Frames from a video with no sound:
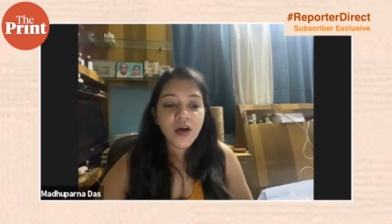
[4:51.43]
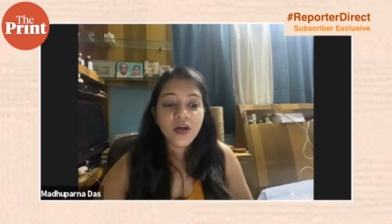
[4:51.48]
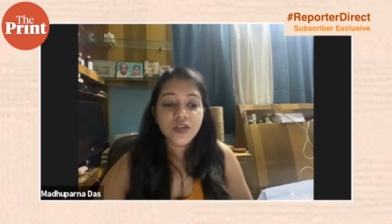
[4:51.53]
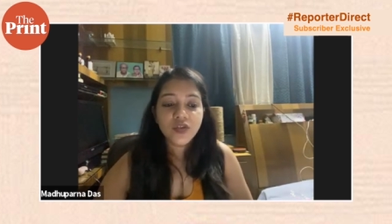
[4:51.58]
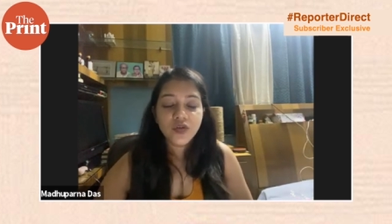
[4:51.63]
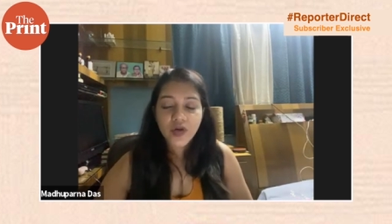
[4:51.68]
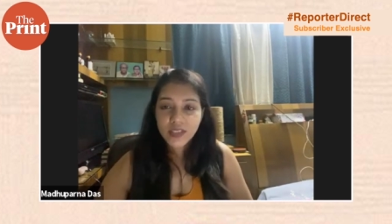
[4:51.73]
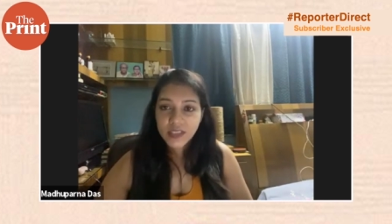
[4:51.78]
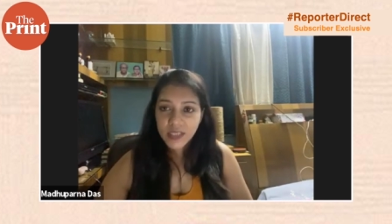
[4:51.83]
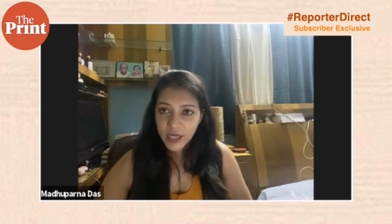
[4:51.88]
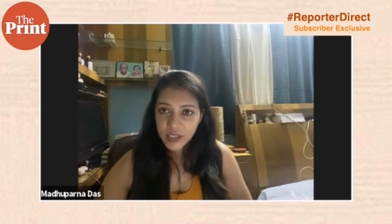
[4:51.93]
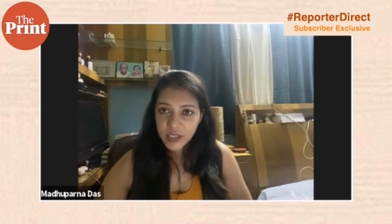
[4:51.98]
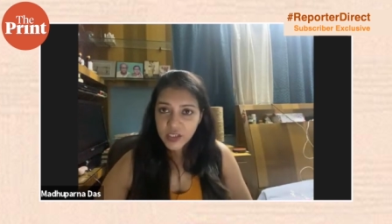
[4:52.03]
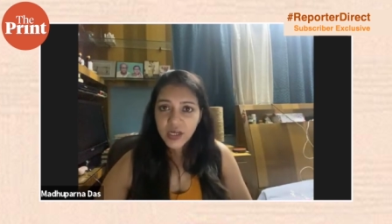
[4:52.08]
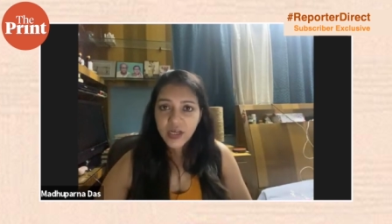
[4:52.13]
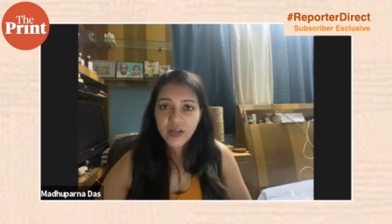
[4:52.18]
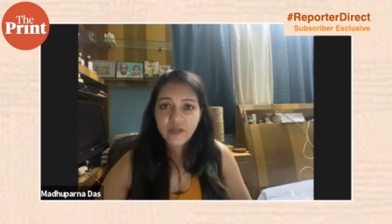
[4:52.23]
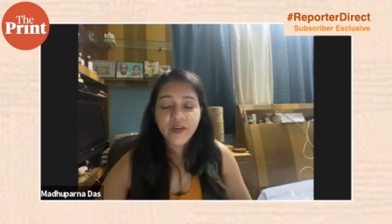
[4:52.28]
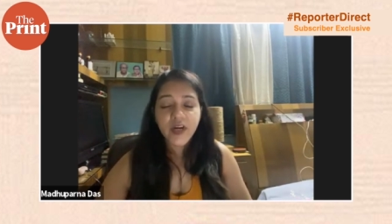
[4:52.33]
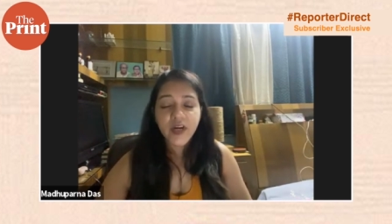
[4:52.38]
so it's
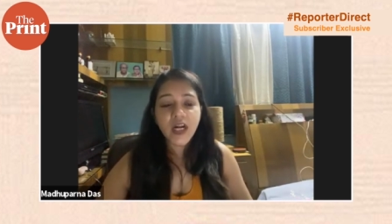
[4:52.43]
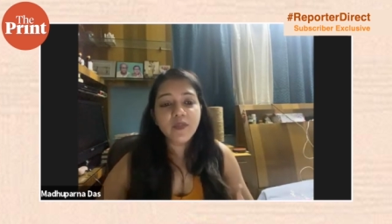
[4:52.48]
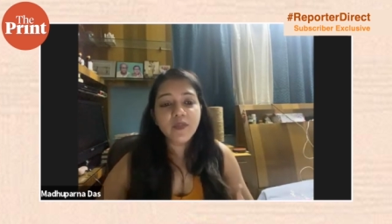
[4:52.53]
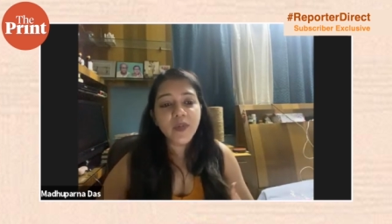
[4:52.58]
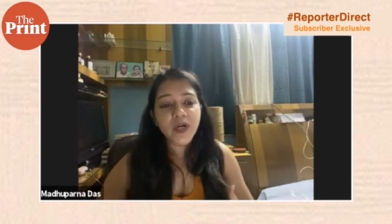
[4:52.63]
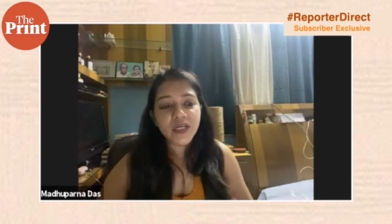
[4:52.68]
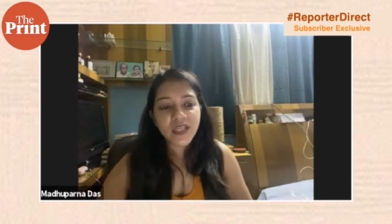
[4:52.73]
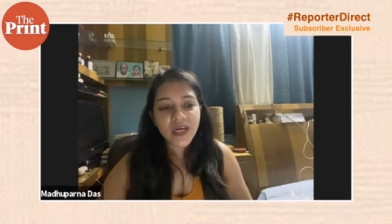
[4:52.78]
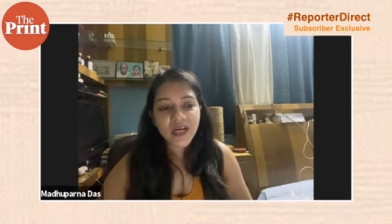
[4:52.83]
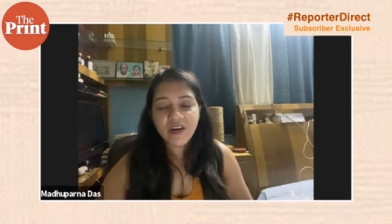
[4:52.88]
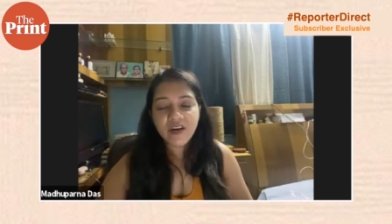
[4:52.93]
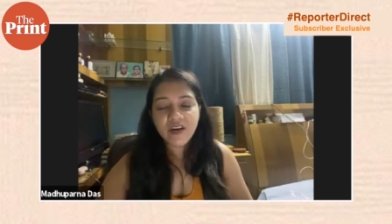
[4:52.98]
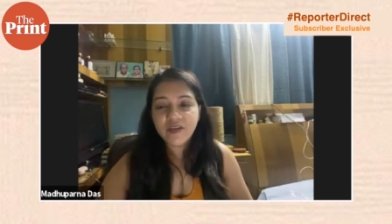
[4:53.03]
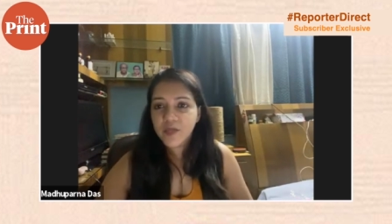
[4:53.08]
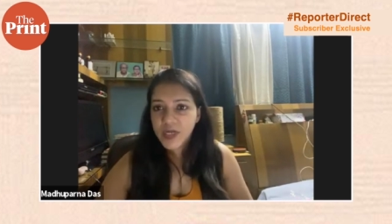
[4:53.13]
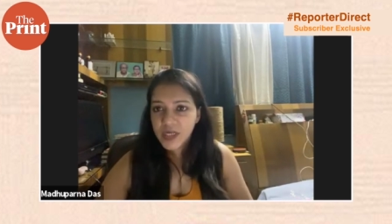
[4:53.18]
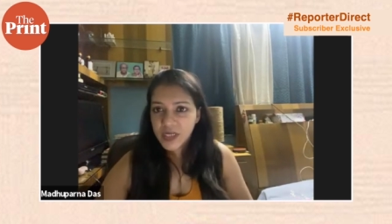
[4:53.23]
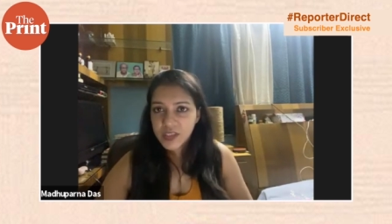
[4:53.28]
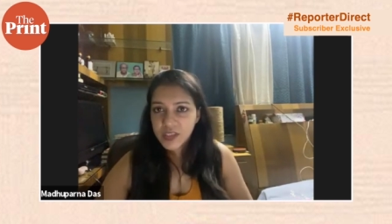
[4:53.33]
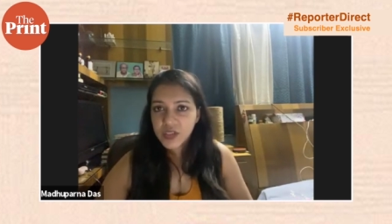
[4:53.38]
actually difficult but the
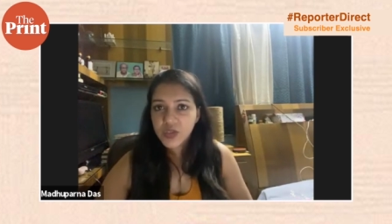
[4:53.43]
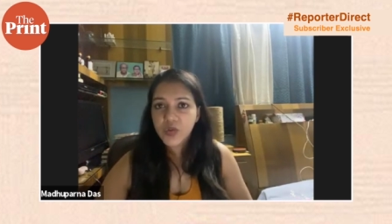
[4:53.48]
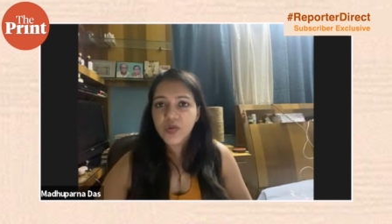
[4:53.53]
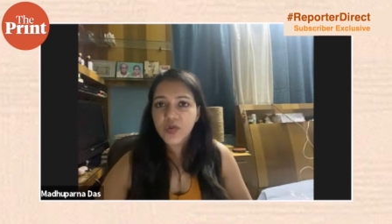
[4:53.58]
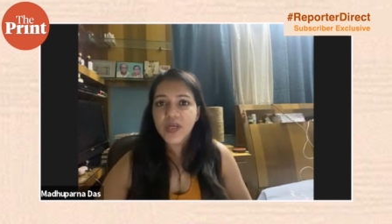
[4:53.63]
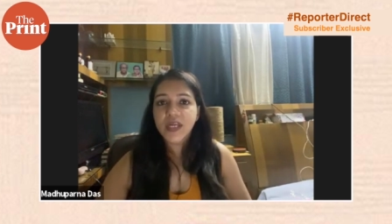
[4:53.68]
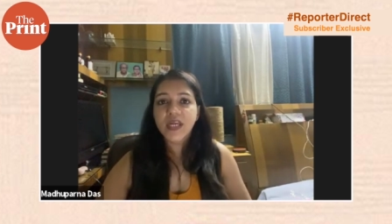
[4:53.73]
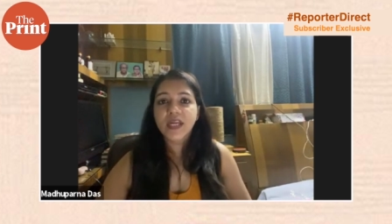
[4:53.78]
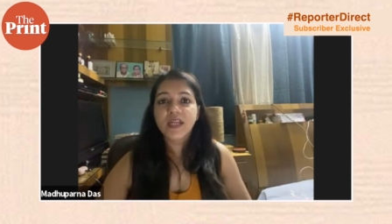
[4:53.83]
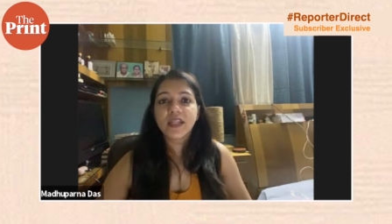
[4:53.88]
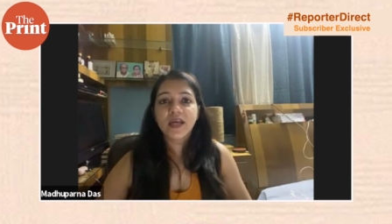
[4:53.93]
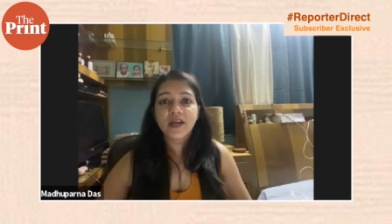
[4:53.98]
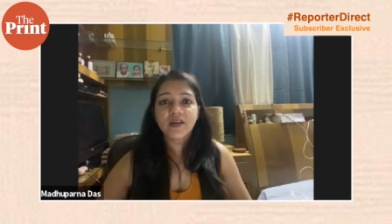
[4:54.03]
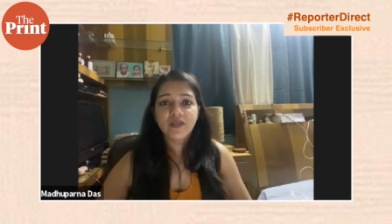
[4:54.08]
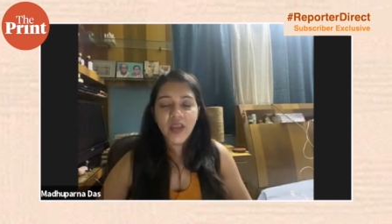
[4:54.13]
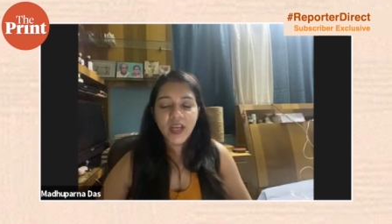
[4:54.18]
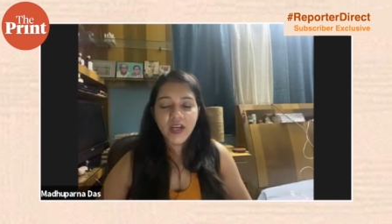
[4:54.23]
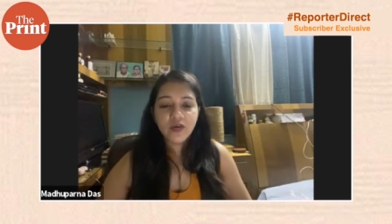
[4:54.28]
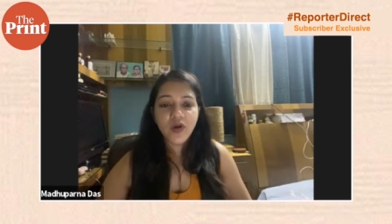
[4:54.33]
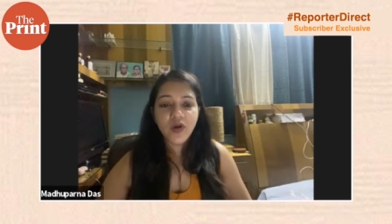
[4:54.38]
government is doing it they're
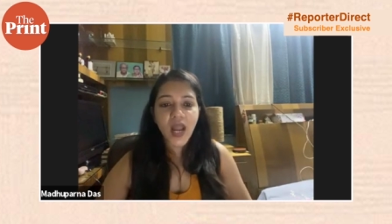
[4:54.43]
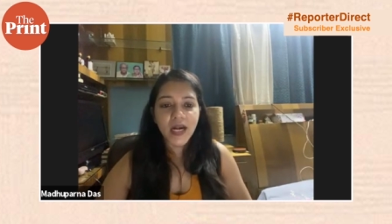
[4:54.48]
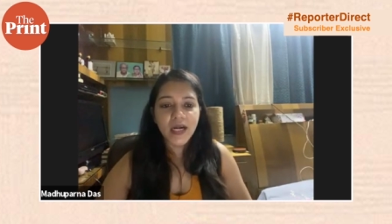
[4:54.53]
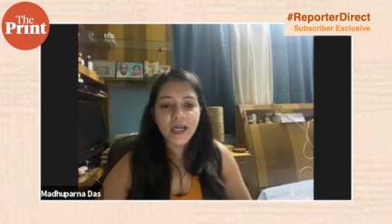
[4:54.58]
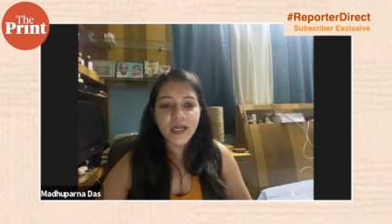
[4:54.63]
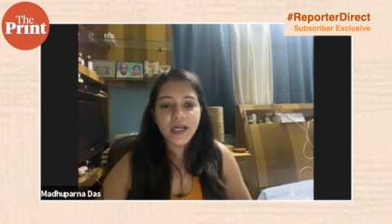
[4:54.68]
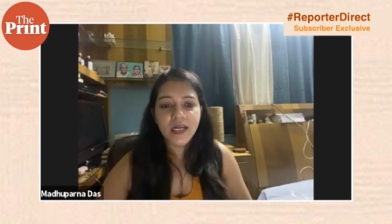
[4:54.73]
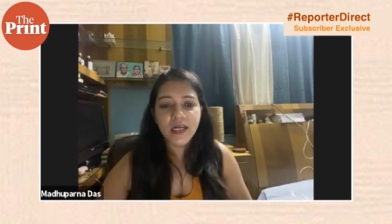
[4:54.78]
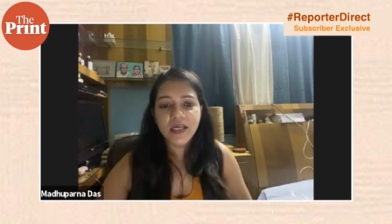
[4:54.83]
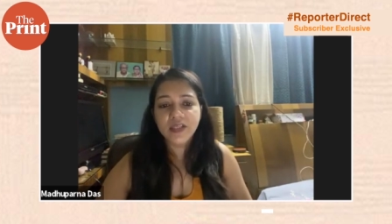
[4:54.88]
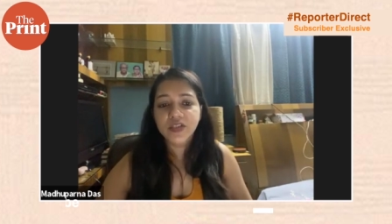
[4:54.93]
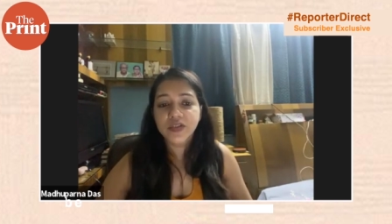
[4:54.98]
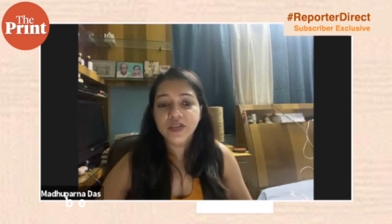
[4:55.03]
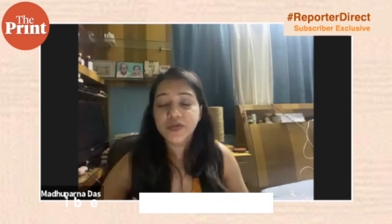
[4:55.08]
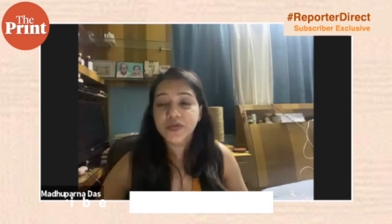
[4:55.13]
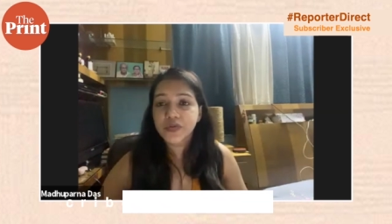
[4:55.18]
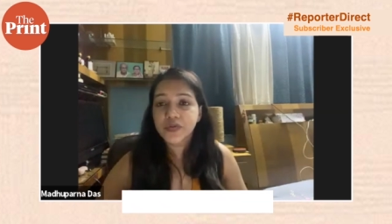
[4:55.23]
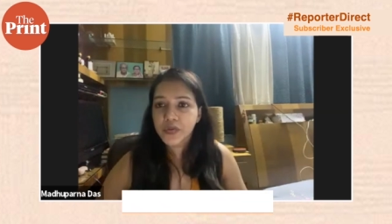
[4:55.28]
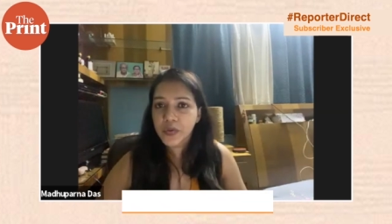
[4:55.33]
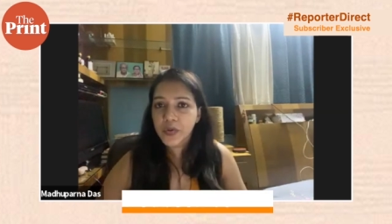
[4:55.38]
trying to handle it
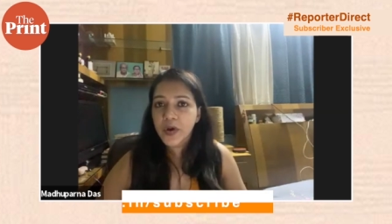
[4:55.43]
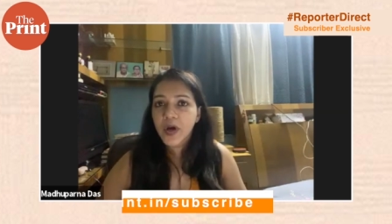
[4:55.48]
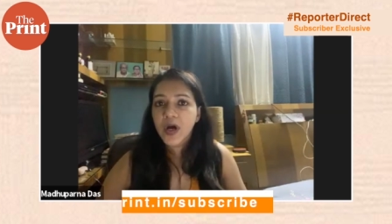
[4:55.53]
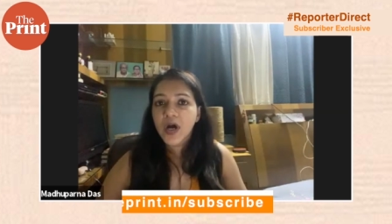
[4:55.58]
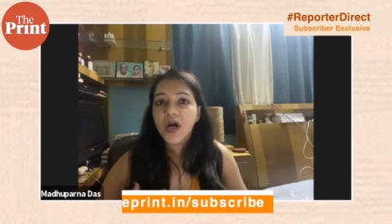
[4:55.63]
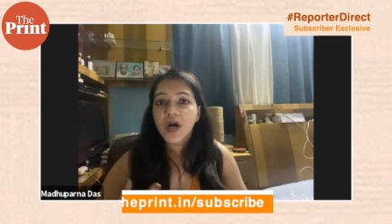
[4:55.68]
through